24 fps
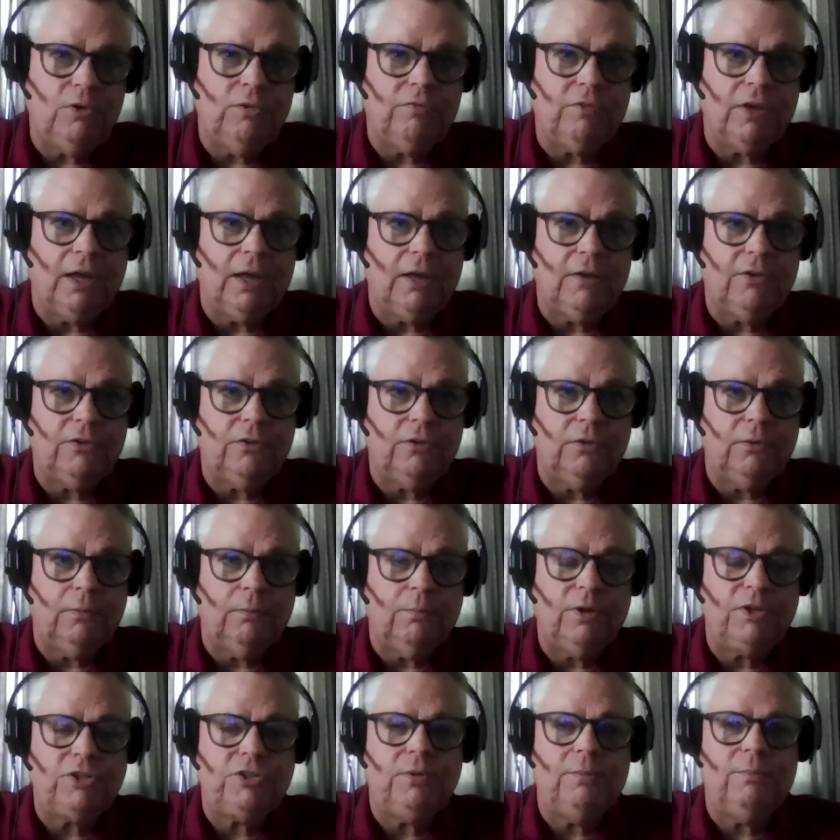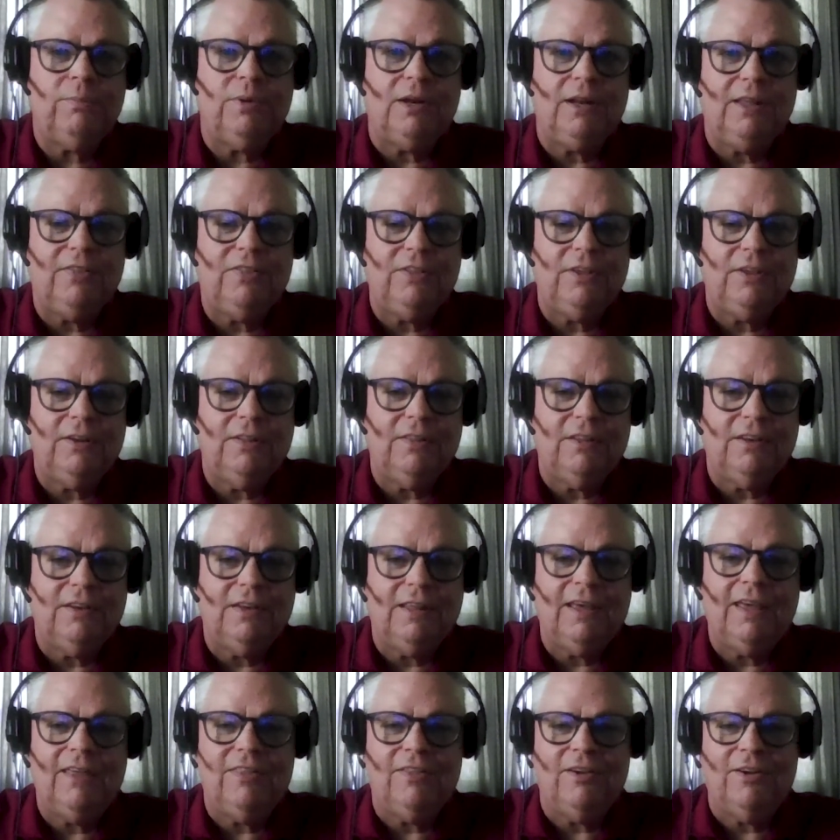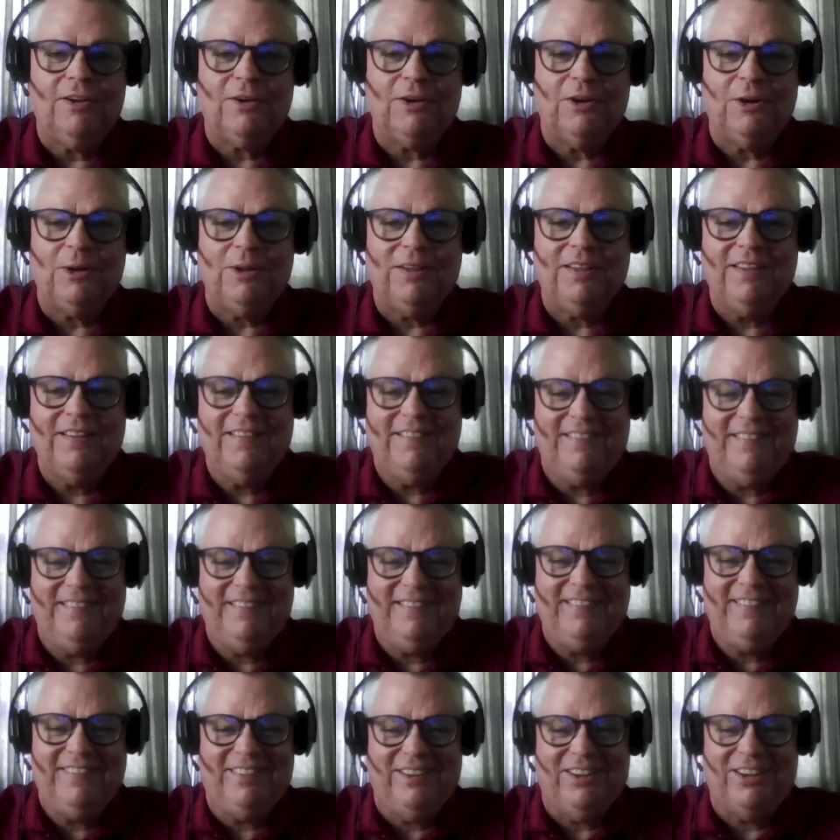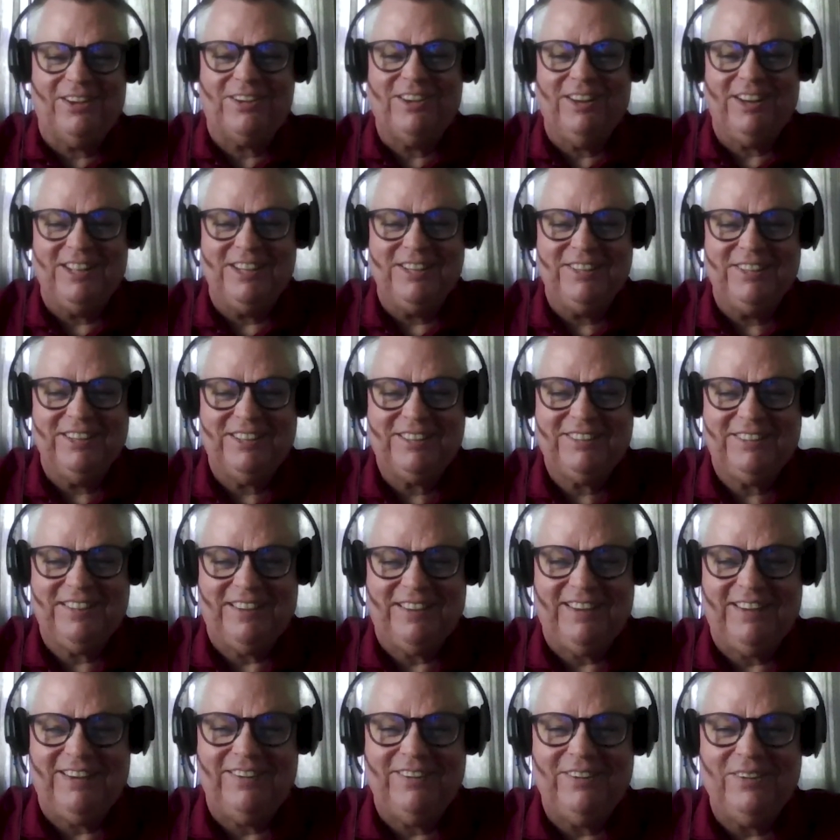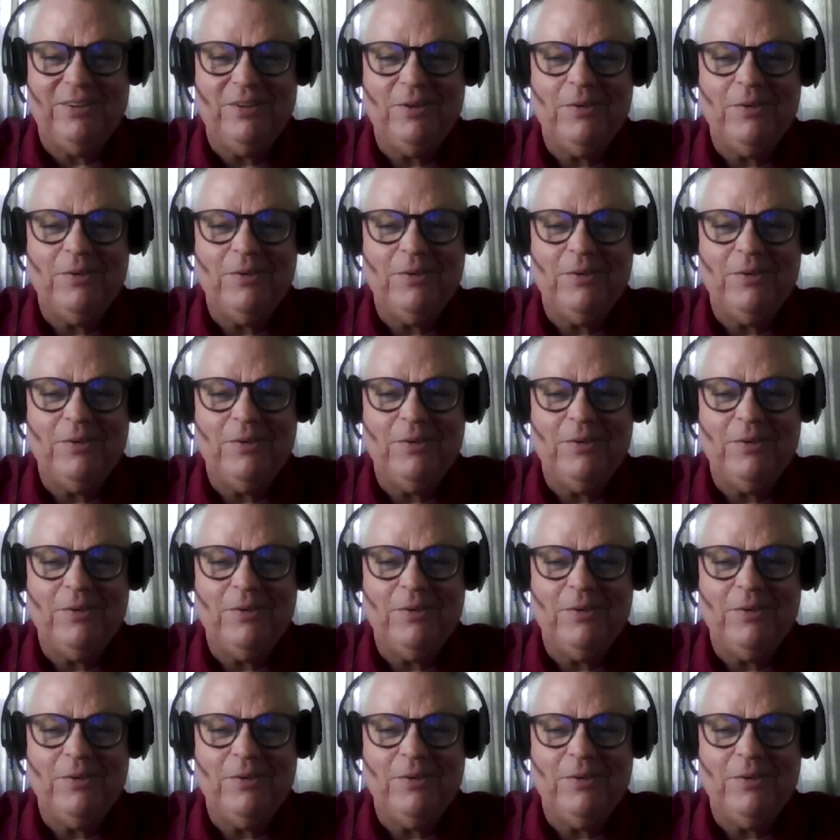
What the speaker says: You've got to, but at the end of the day, they're gonna they're gonna dictate